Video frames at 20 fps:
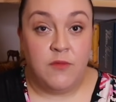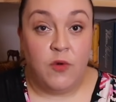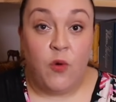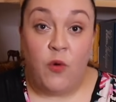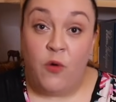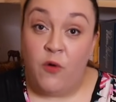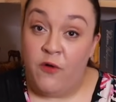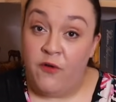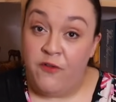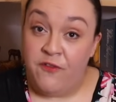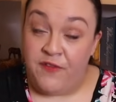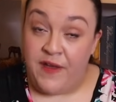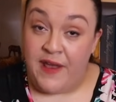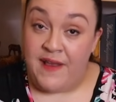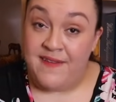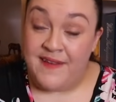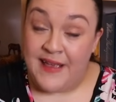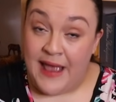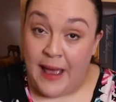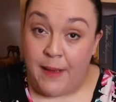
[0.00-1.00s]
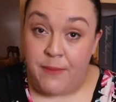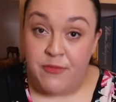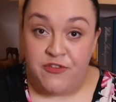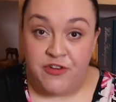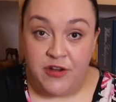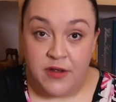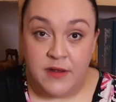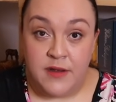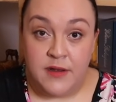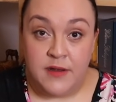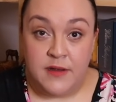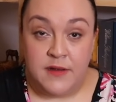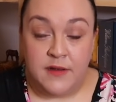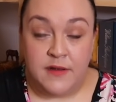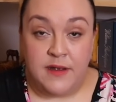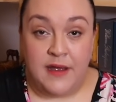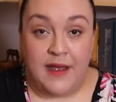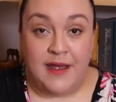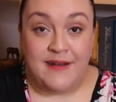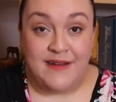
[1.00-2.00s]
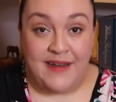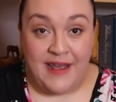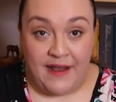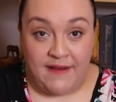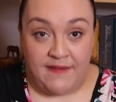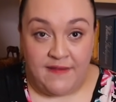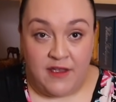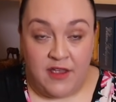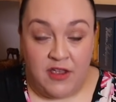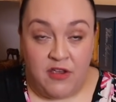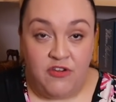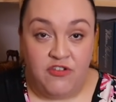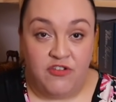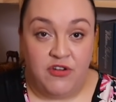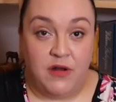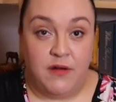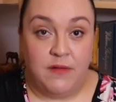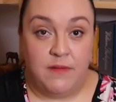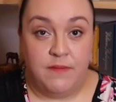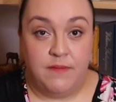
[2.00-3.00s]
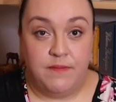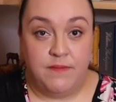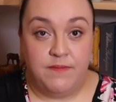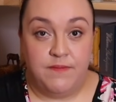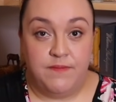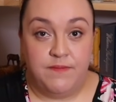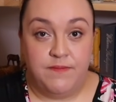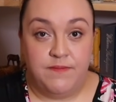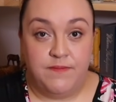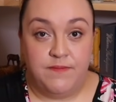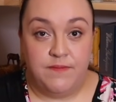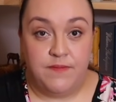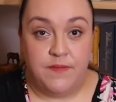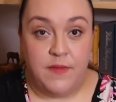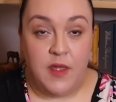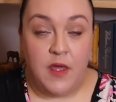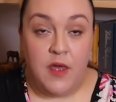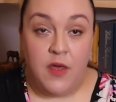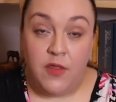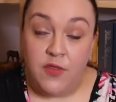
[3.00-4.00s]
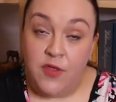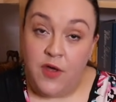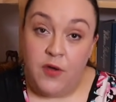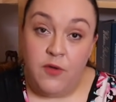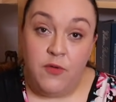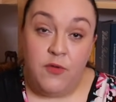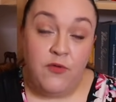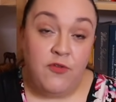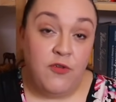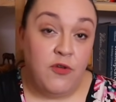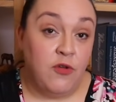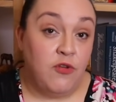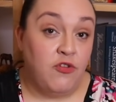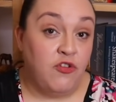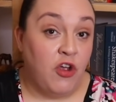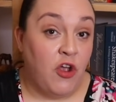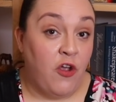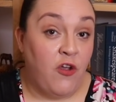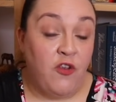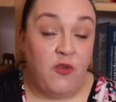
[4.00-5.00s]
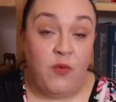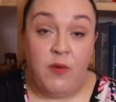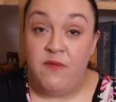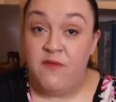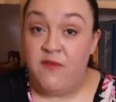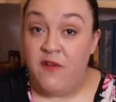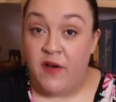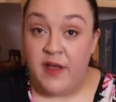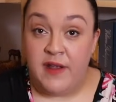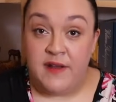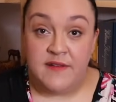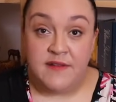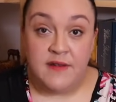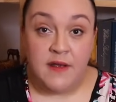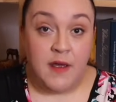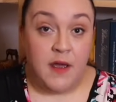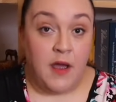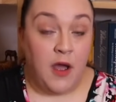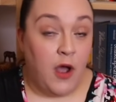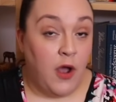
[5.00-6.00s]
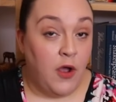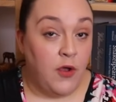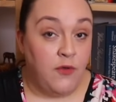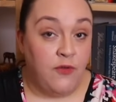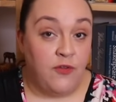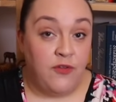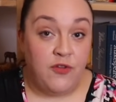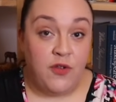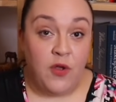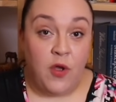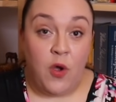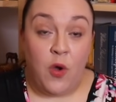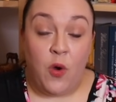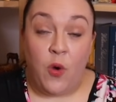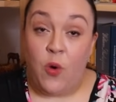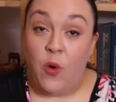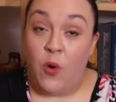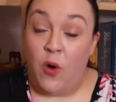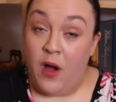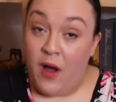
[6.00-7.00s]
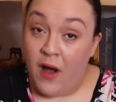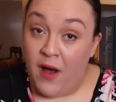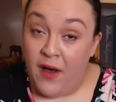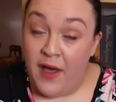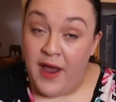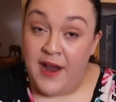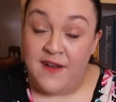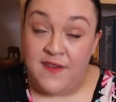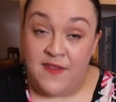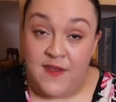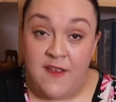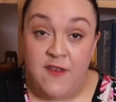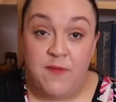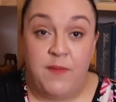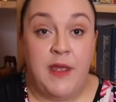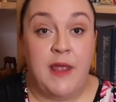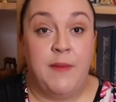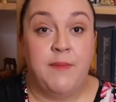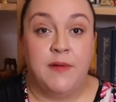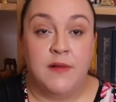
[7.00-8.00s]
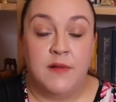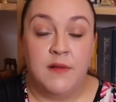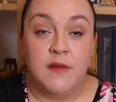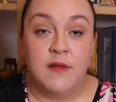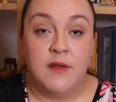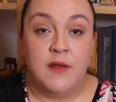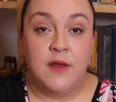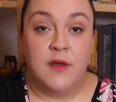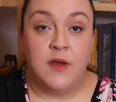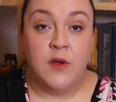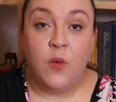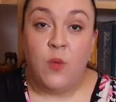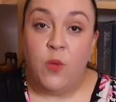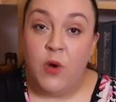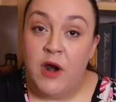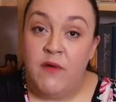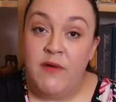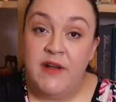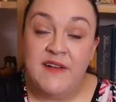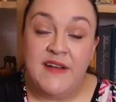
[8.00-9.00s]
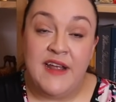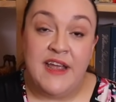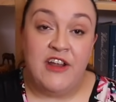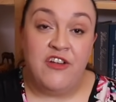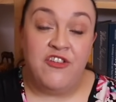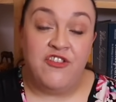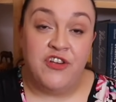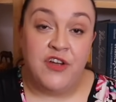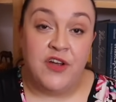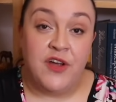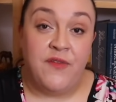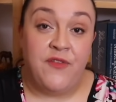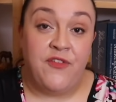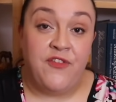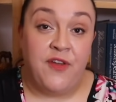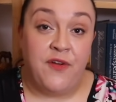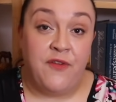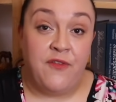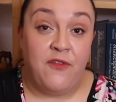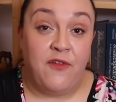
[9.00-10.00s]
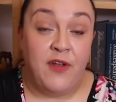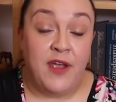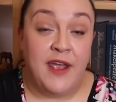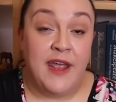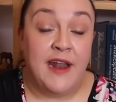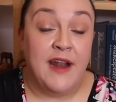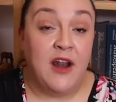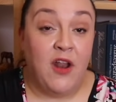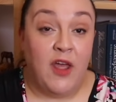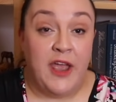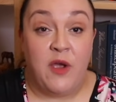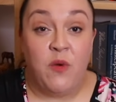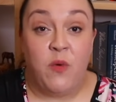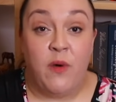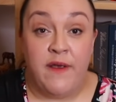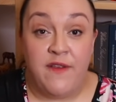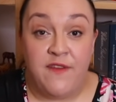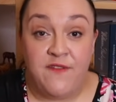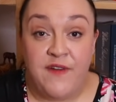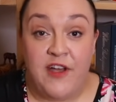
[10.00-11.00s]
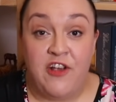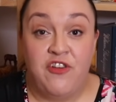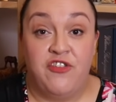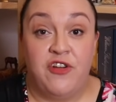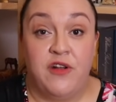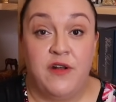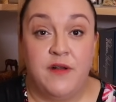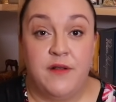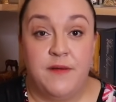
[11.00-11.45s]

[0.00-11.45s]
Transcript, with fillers: or face capture and execution. Those who chose to invite, host, or hide these people were in danger of suffering in likewise fashion.